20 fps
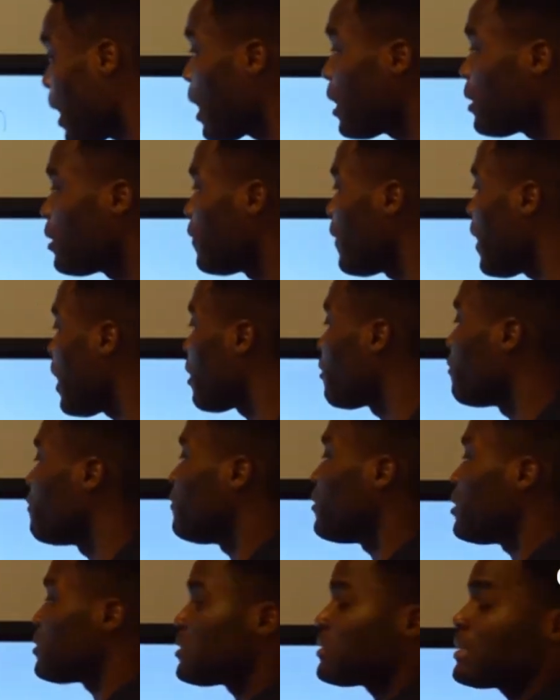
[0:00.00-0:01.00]
hand, and that
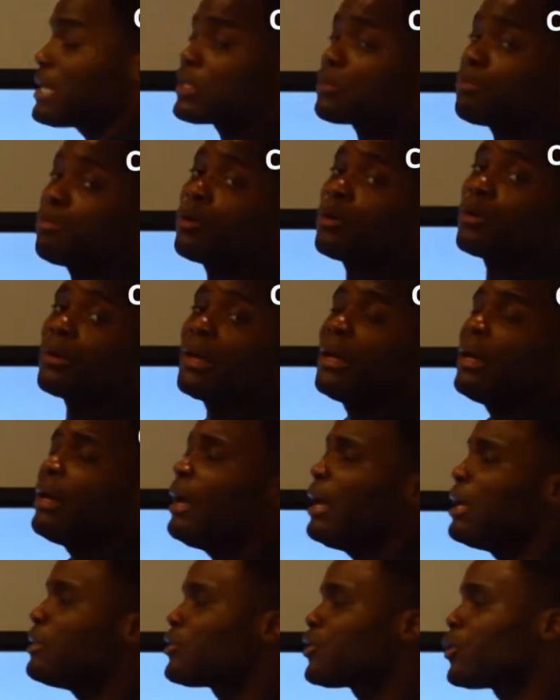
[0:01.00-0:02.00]
converts this board
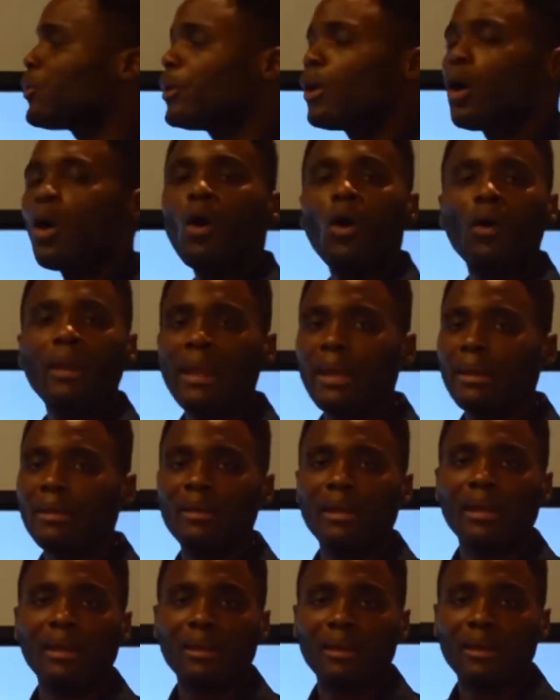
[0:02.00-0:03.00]
into an
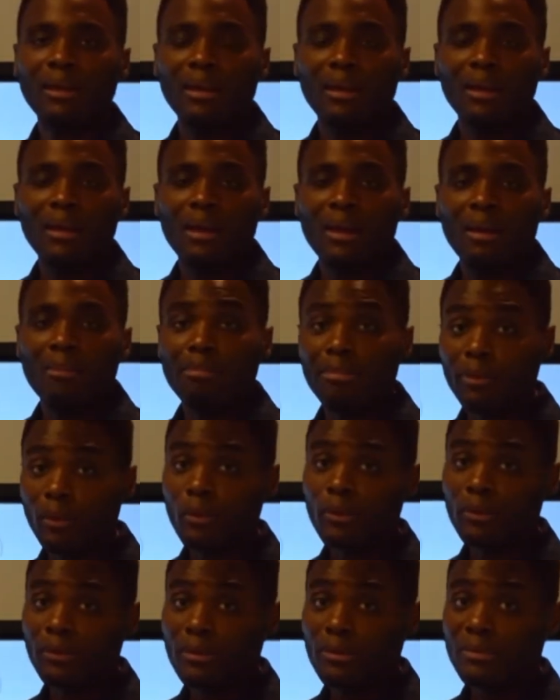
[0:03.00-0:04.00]
unending
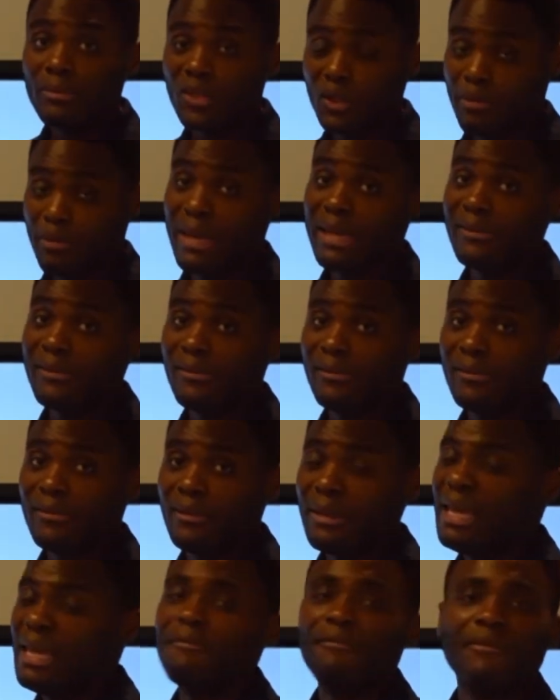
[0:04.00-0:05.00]
board space,
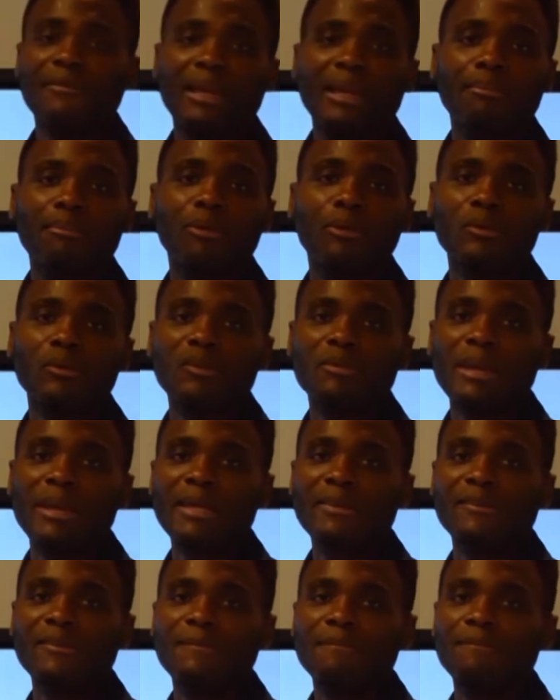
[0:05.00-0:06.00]
infinite board
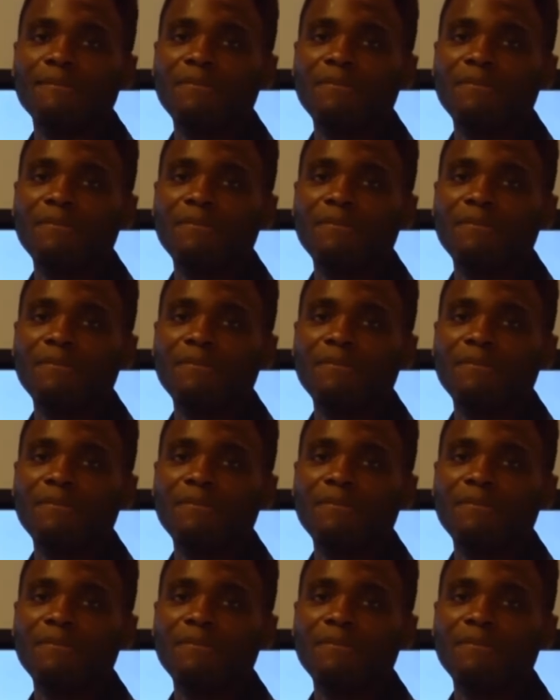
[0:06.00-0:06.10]
space.